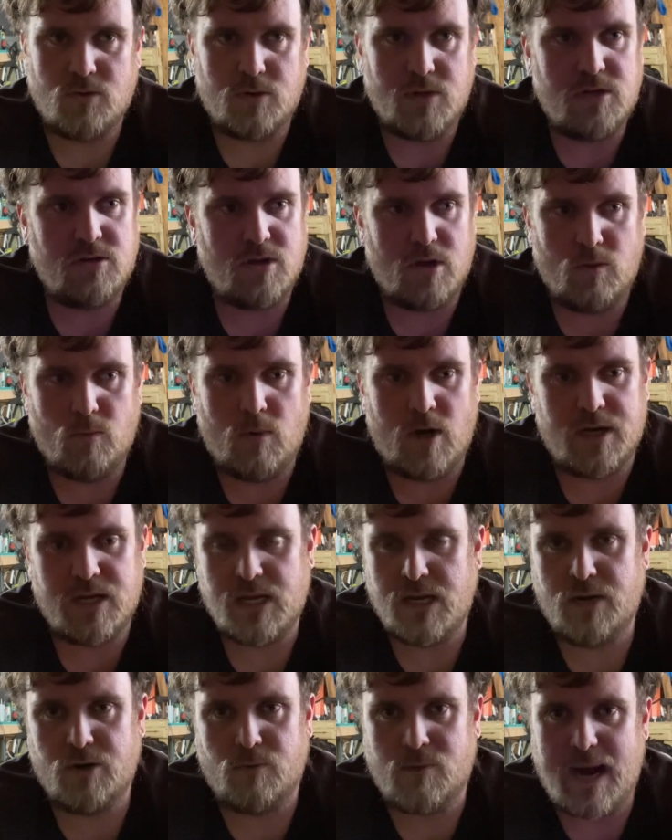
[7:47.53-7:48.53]
or you don't want to
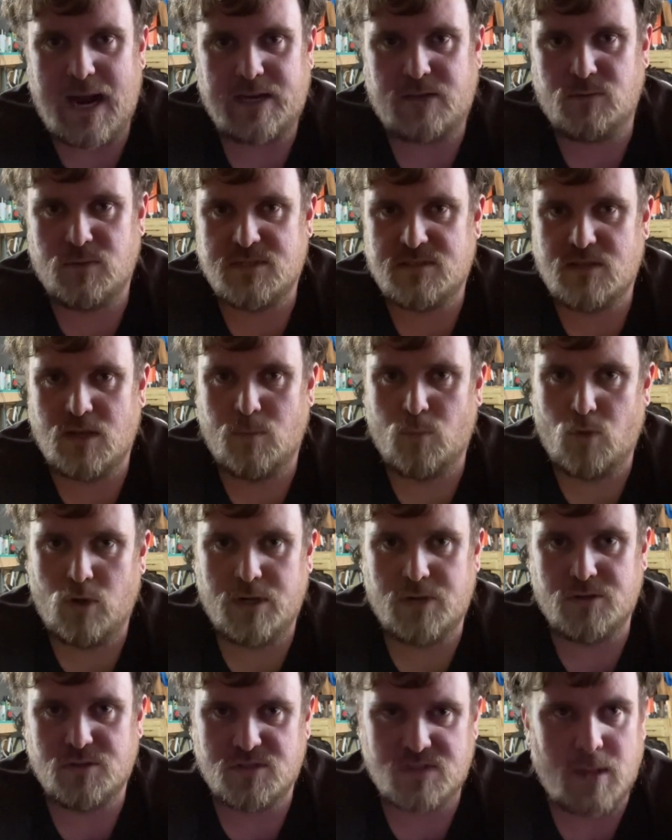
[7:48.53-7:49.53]
interact with
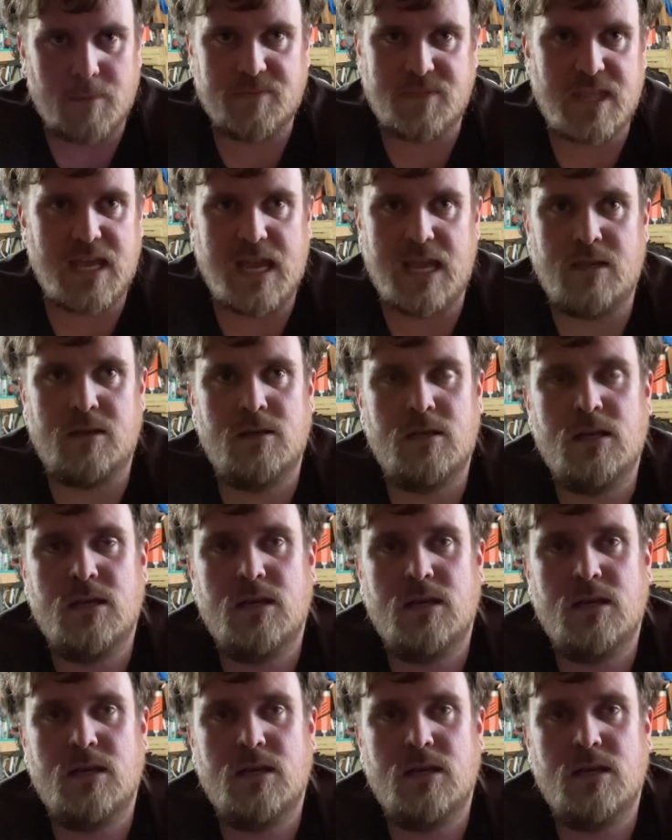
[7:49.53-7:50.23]
someone or something,